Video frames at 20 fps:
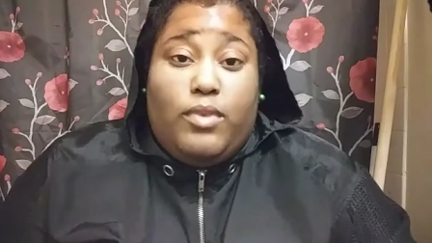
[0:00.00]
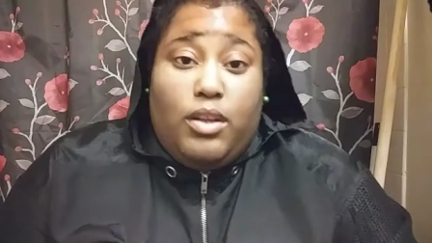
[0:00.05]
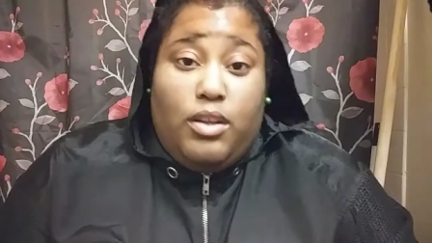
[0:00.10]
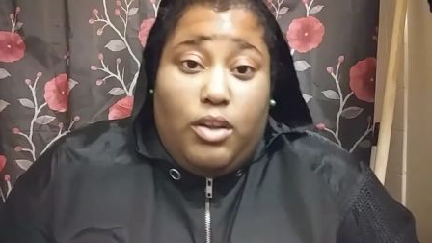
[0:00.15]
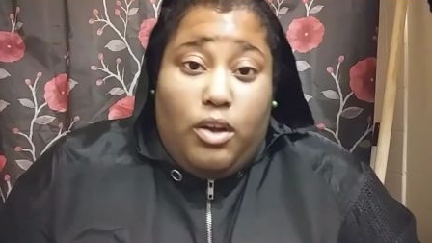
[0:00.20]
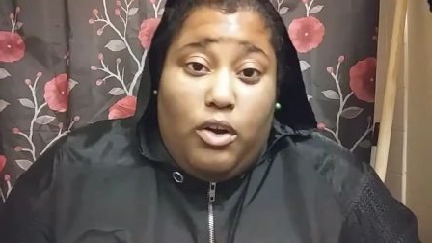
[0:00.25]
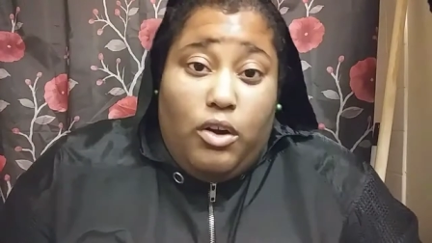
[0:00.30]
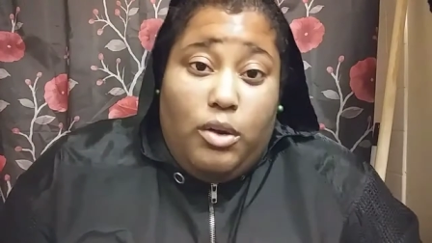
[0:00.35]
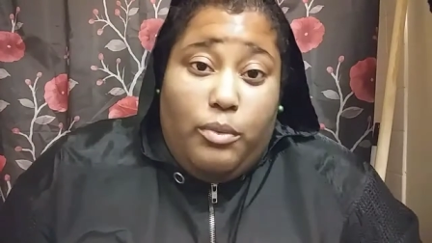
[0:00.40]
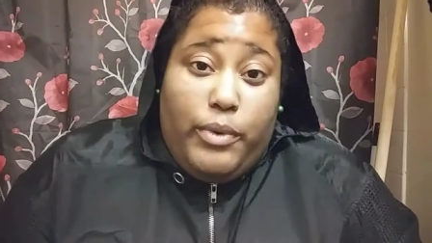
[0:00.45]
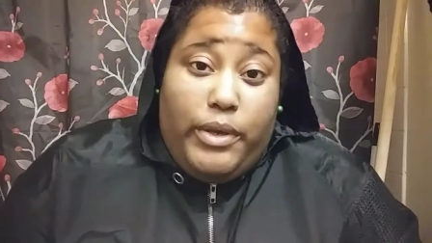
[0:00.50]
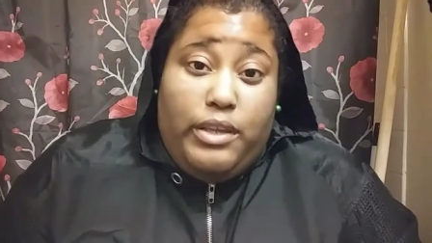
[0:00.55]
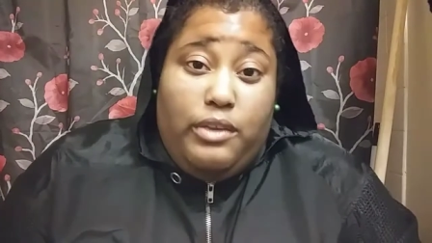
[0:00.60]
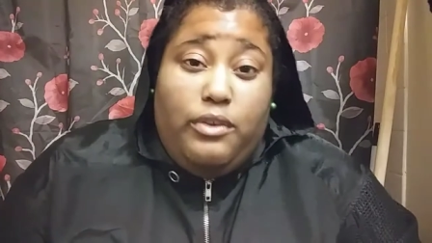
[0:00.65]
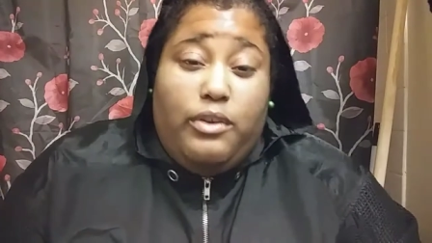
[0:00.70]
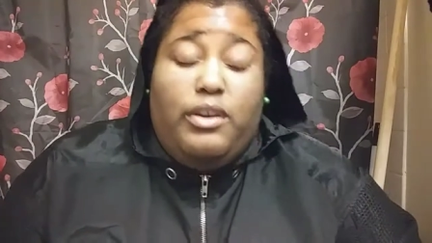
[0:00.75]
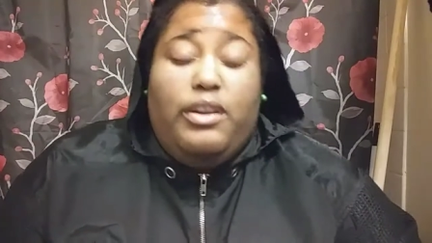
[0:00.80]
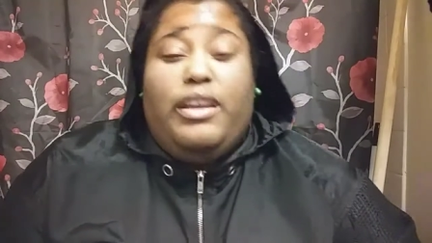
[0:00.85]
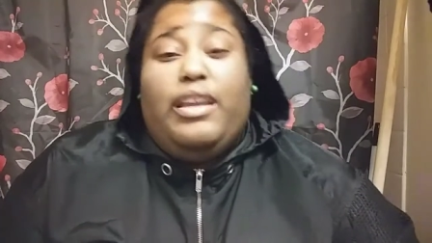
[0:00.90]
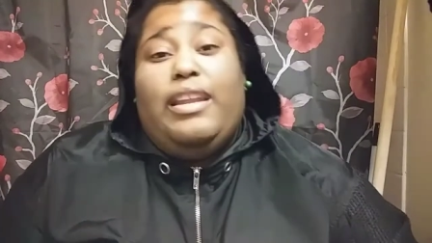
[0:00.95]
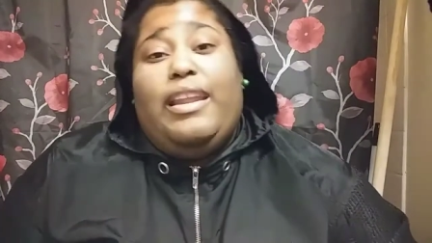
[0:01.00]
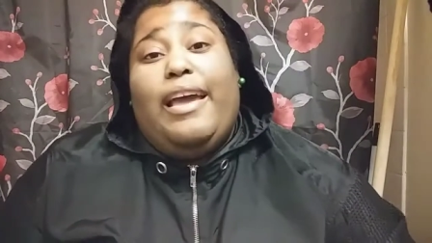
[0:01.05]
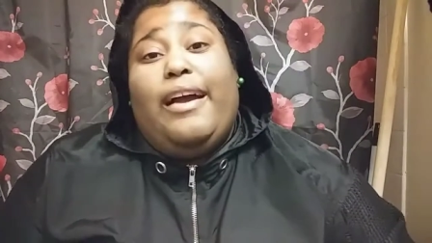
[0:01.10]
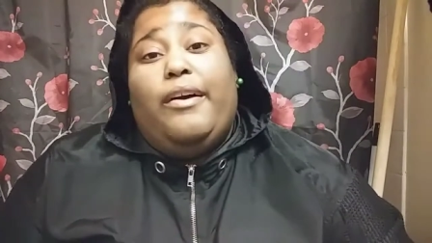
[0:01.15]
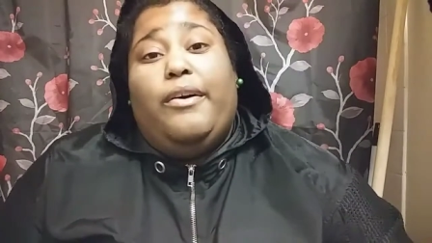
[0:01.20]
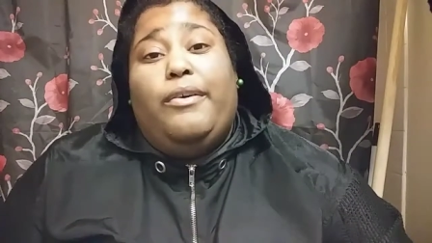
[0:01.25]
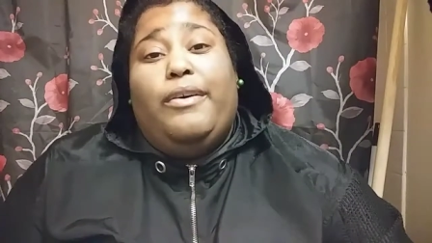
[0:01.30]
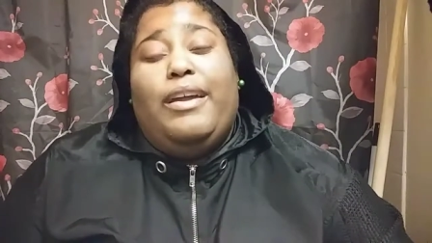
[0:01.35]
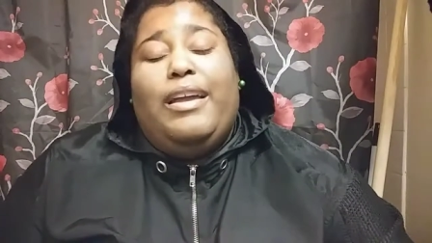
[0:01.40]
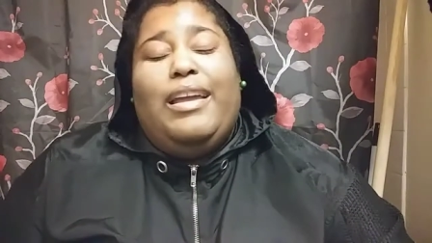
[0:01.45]
the only way you're gonna get
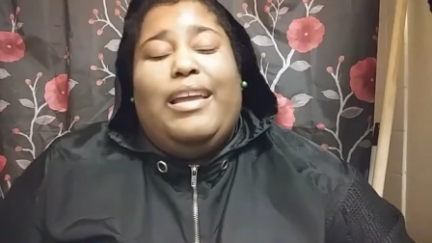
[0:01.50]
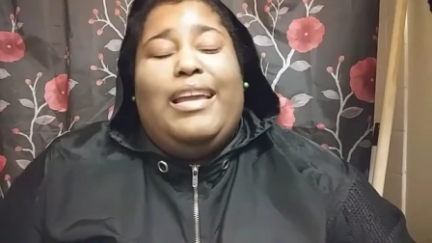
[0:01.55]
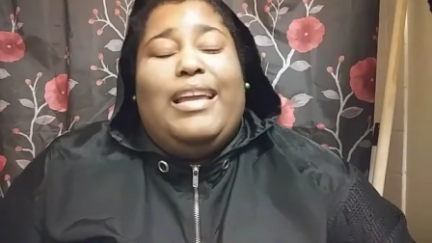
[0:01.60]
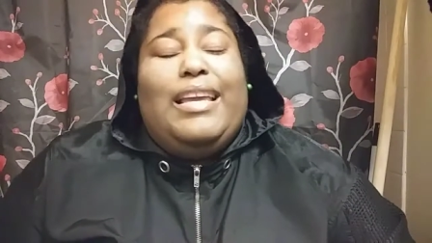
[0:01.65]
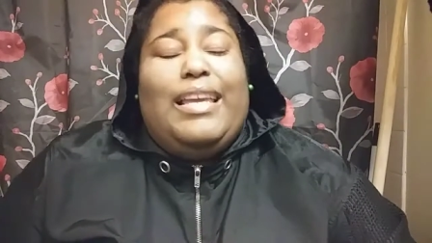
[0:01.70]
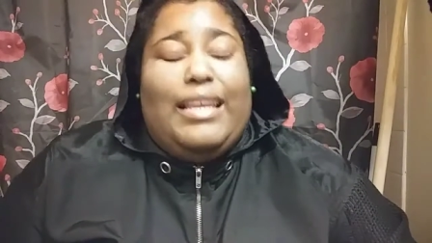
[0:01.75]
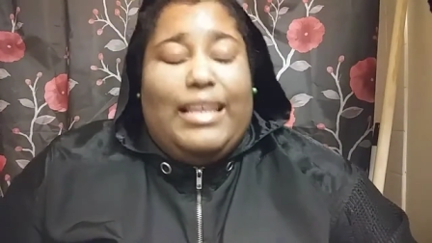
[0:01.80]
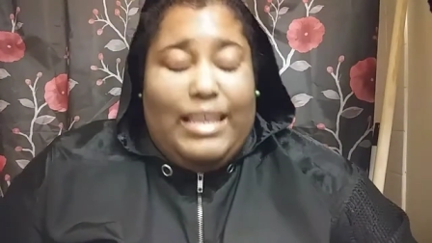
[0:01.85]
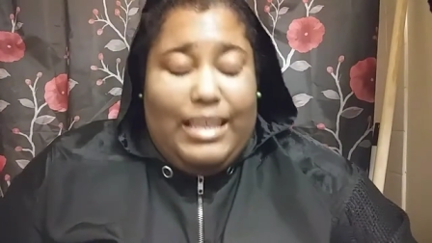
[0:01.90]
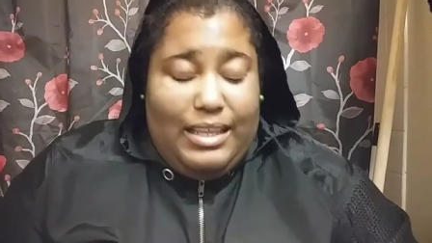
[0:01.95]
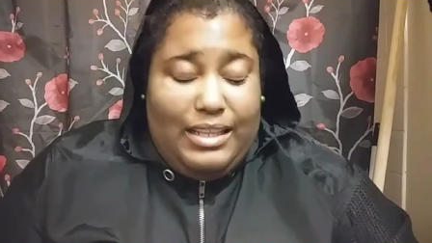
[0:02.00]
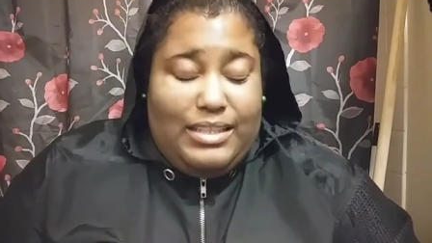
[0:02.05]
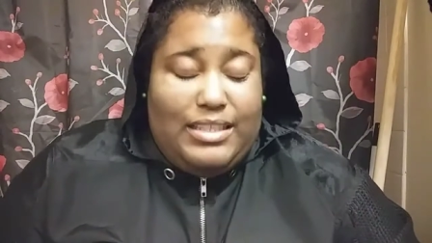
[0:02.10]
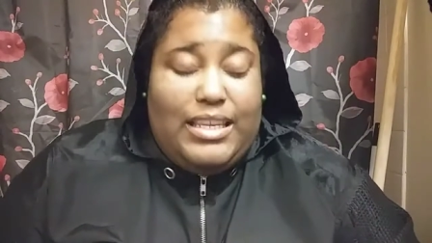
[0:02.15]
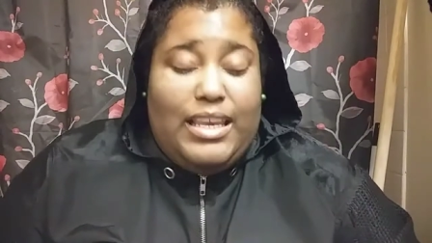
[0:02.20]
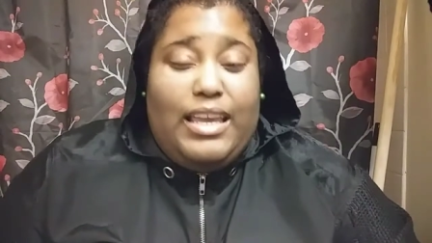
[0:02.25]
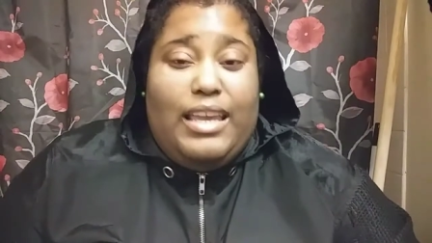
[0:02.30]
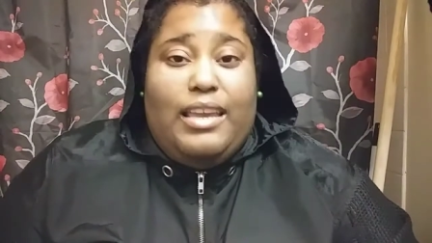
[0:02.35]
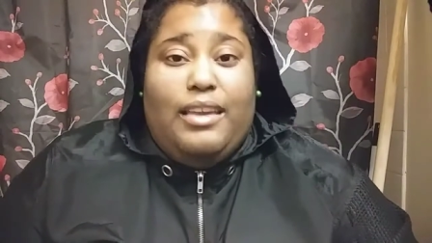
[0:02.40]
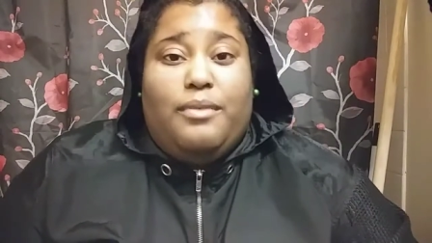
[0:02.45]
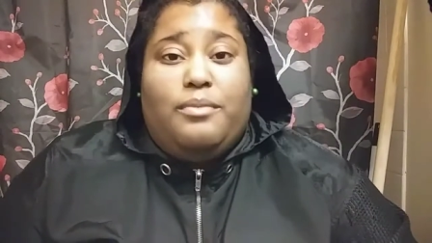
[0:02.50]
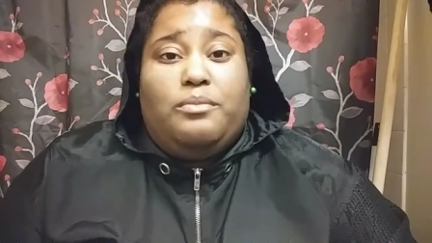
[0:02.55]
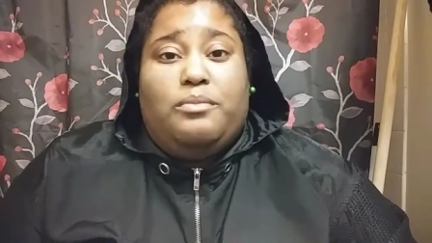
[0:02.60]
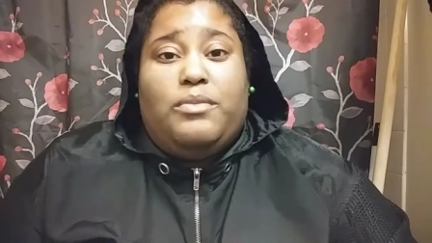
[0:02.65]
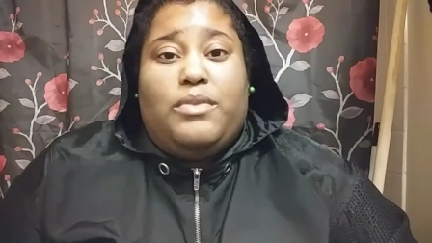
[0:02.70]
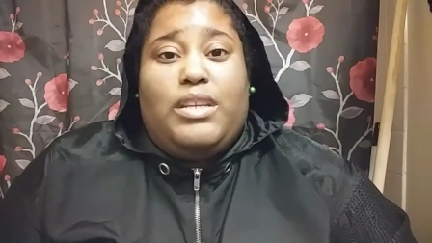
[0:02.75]
out, Tae,